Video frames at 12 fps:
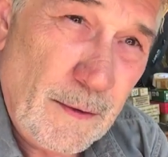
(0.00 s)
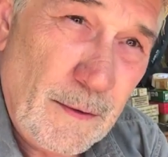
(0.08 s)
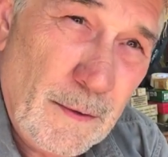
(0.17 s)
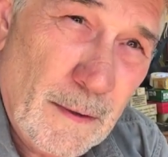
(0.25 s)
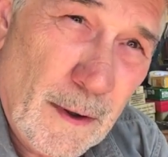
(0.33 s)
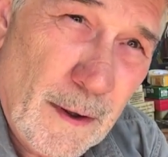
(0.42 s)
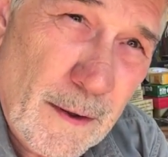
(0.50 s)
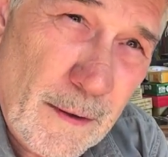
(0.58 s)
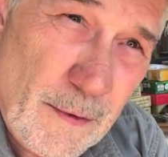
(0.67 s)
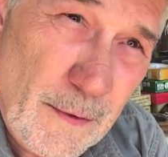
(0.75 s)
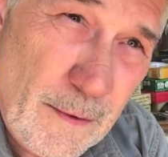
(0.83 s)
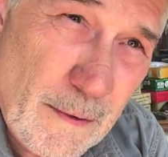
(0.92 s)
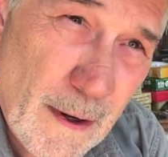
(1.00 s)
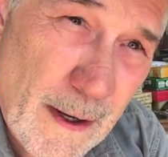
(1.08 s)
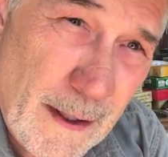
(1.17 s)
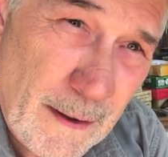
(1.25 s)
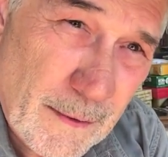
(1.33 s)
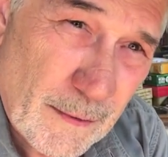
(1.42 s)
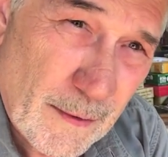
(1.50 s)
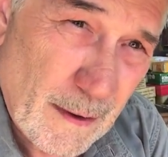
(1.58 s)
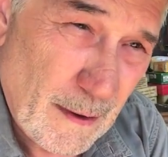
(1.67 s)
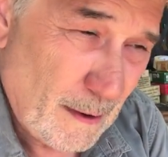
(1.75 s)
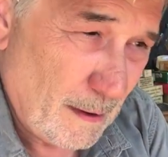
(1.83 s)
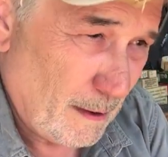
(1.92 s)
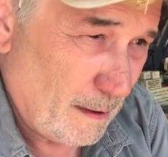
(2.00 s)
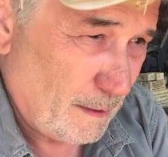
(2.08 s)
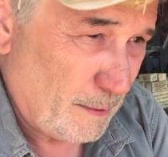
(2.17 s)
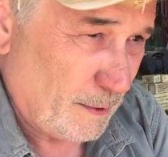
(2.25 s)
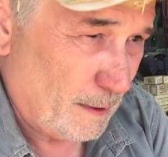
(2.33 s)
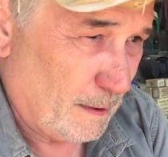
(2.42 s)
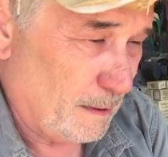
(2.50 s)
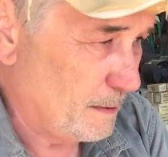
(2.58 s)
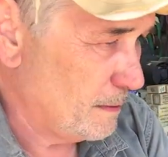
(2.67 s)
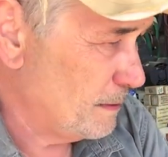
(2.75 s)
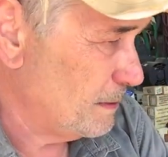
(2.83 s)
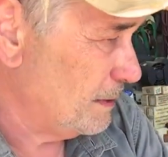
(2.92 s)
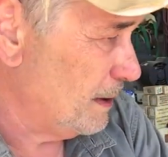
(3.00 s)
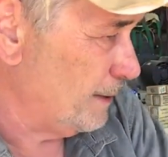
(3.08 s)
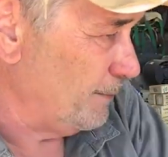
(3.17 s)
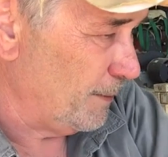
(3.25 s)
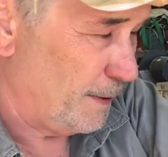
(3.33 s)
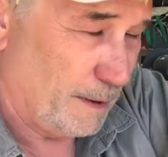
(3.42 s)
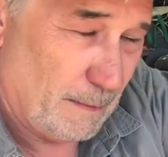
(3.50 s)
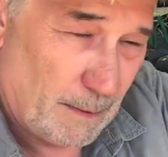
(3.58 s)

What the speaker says: 202 grains. So I forget